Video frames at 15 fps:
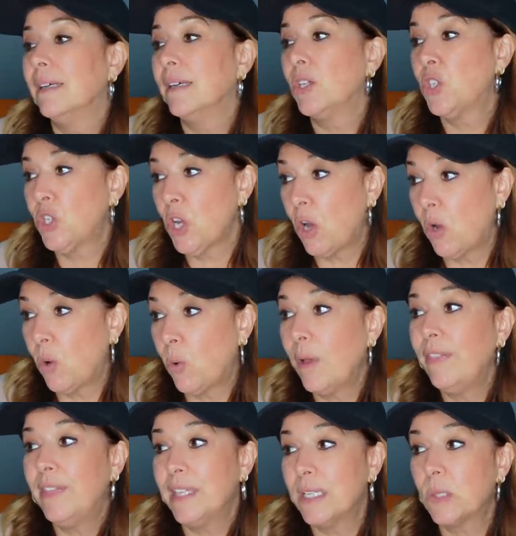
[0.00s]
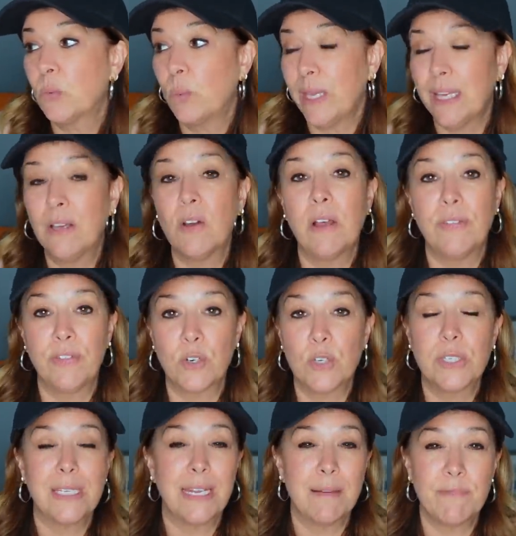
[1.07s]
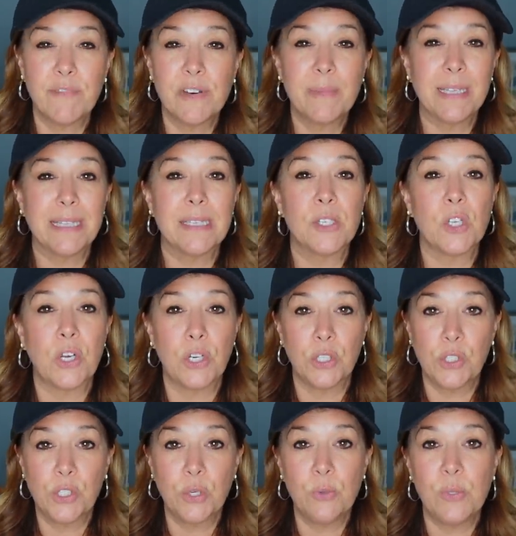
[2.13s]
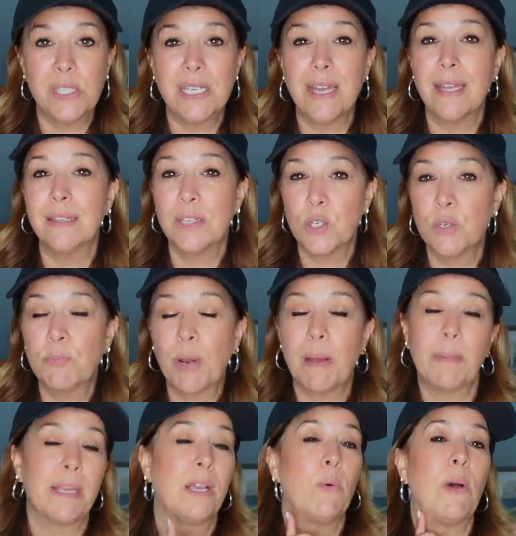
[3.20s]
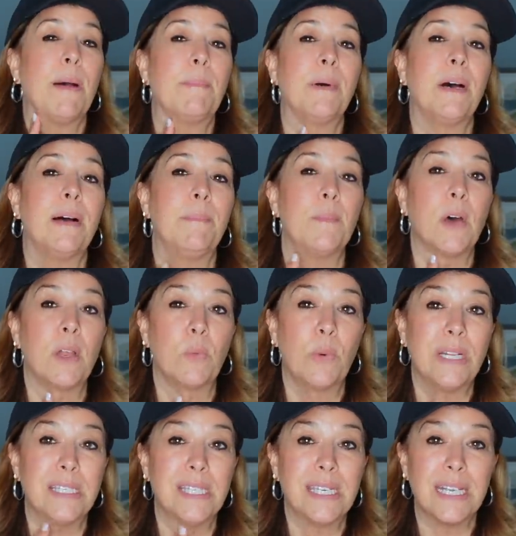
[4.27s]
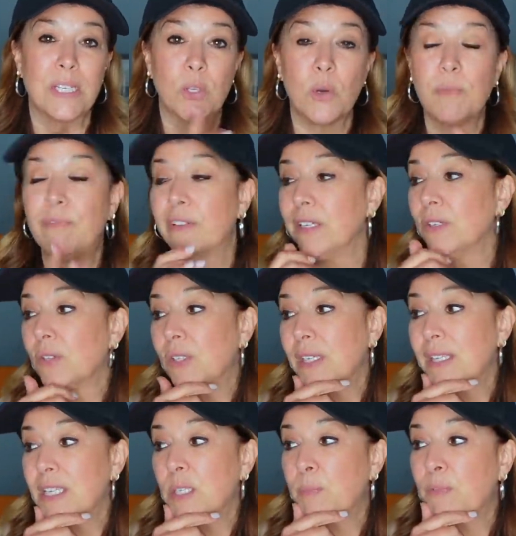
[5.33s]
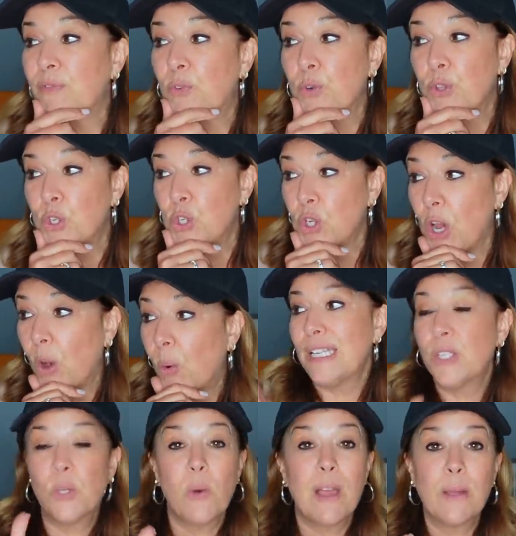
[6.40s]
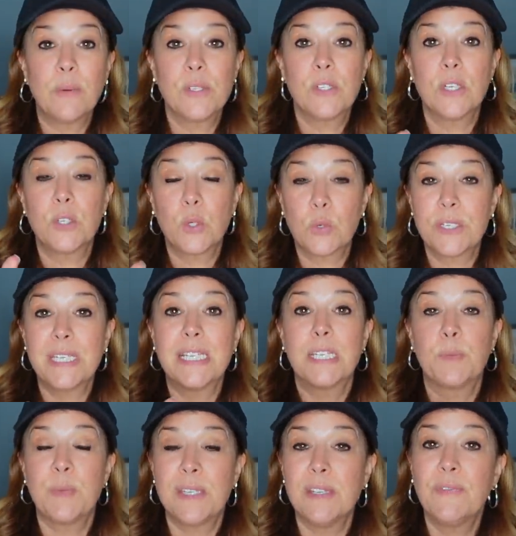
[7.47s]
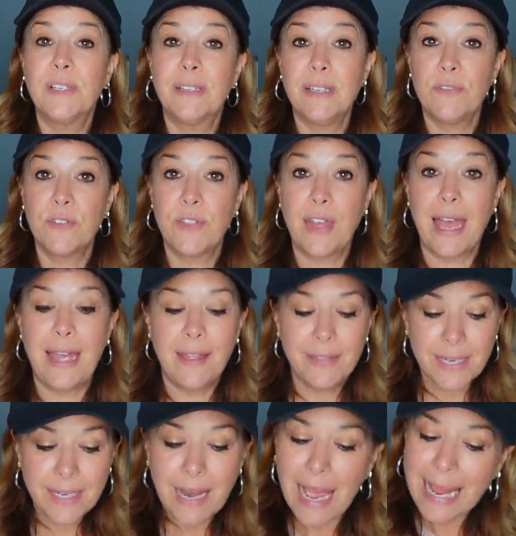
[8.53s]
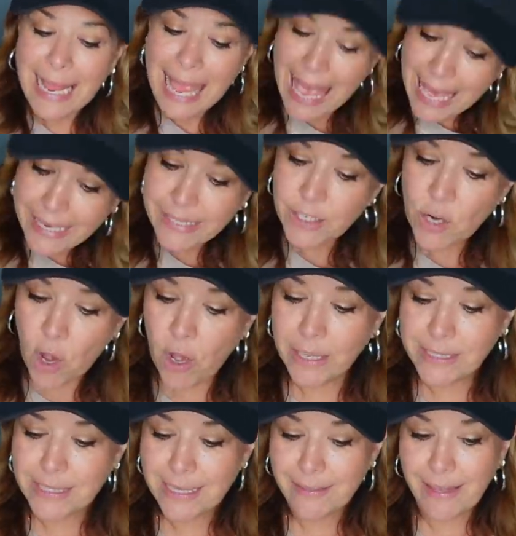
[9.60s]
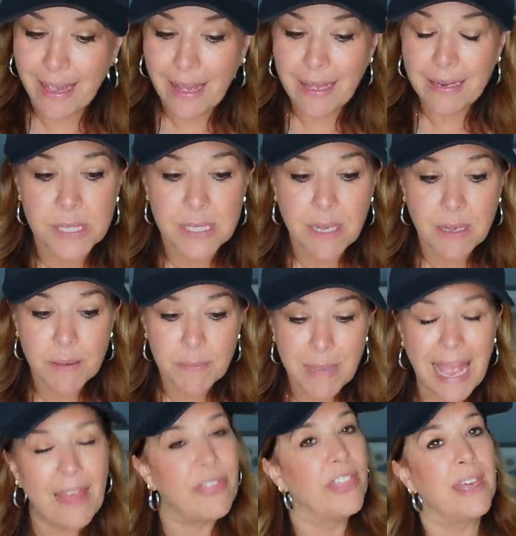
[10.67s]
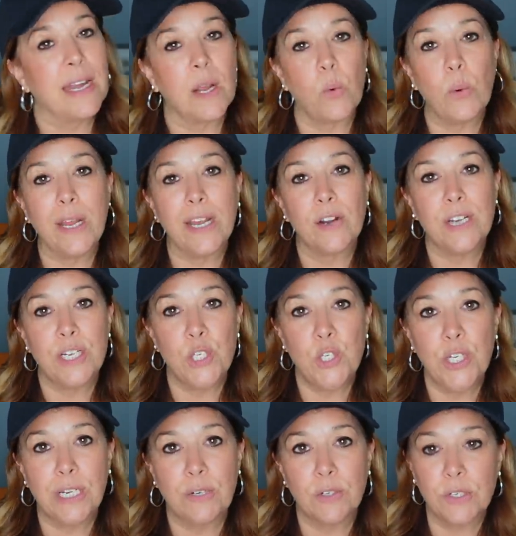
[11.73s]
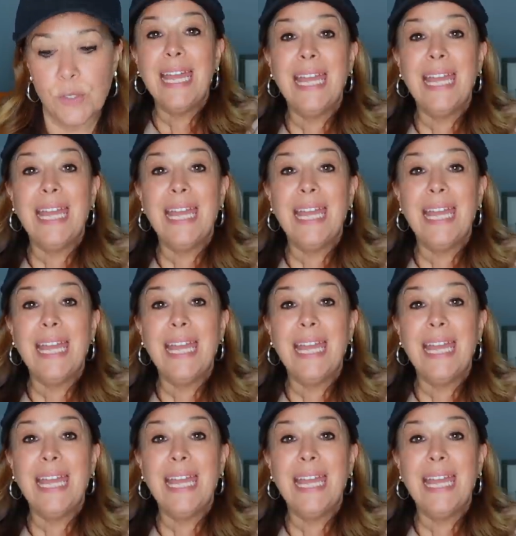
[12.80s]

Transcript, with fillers: show this week on Thursday. I'm filming this on a Tuesday. This should probably go up um, on Wednesday, so hopefully you'll see this before the show. And so I was sourcing specifically for that, and then I added on to that some athletic wear in general.